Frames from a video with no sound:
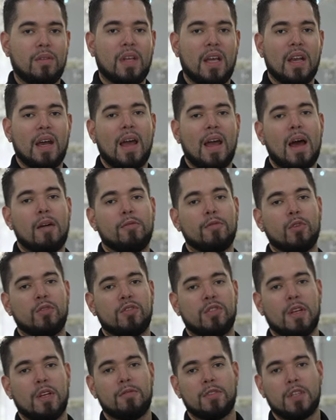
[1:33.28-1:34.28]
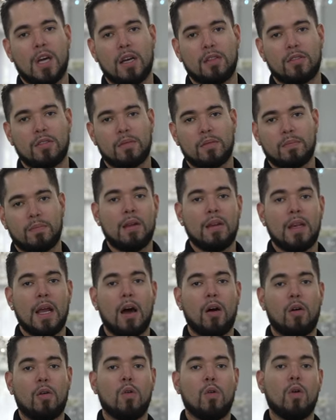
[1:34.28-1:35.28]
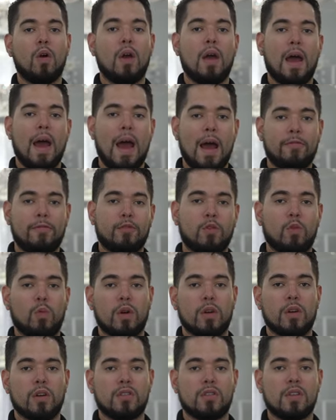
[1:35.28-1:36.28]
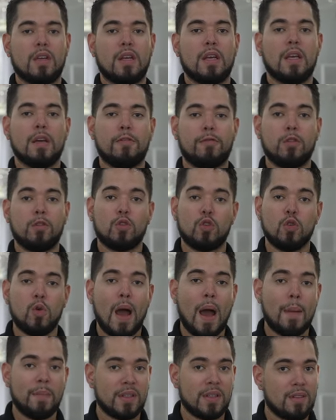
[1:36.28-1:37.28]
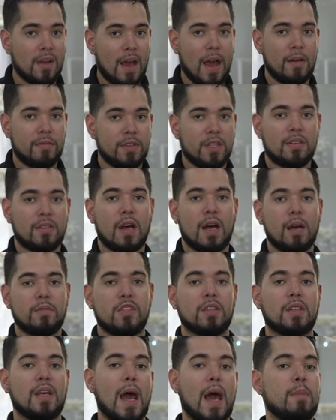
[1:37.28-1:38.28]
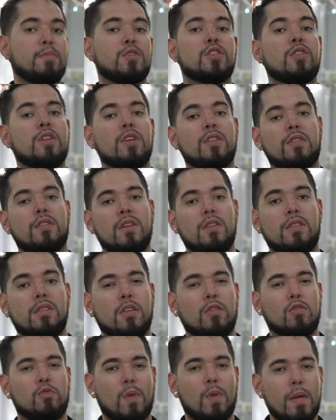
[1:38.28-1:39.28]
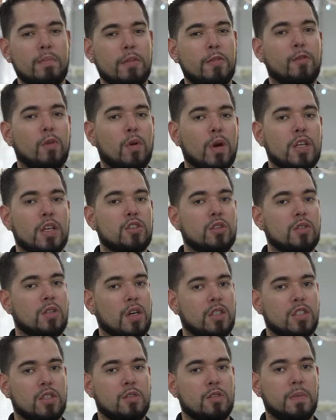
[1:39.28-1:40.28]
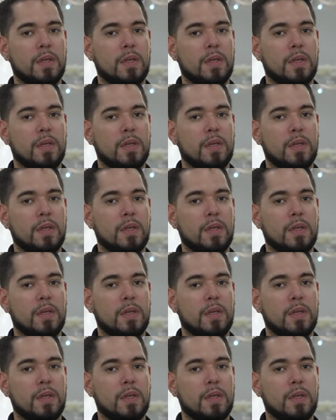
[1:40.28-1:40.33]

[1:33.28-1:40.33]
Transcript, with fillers: then I have those safe shots. Now, afterwards, if you do happen to have the time to capture these details right before introductions